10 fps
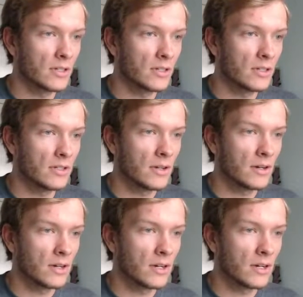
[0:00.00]

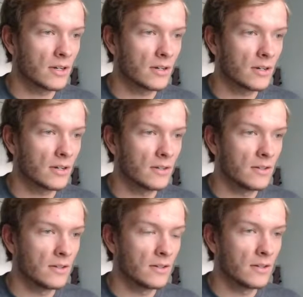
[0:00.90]
dark.
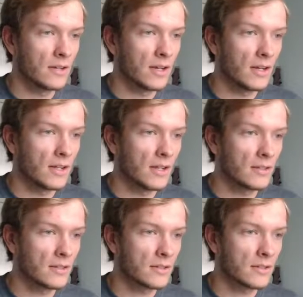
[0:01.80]

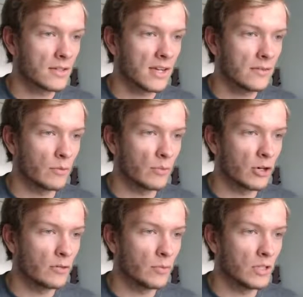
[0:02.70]
That's kind of a
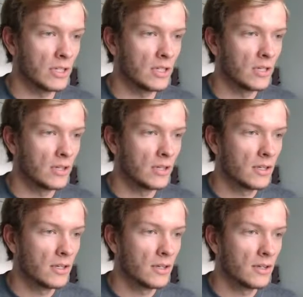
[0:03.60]
purpley.
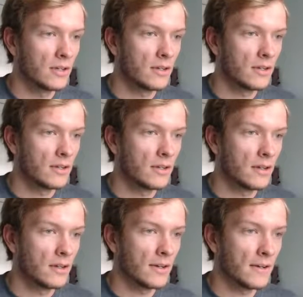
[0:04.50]

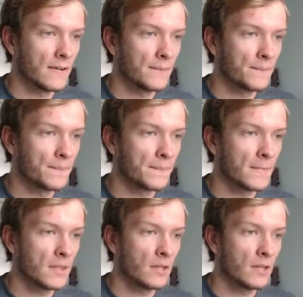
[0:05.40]
There we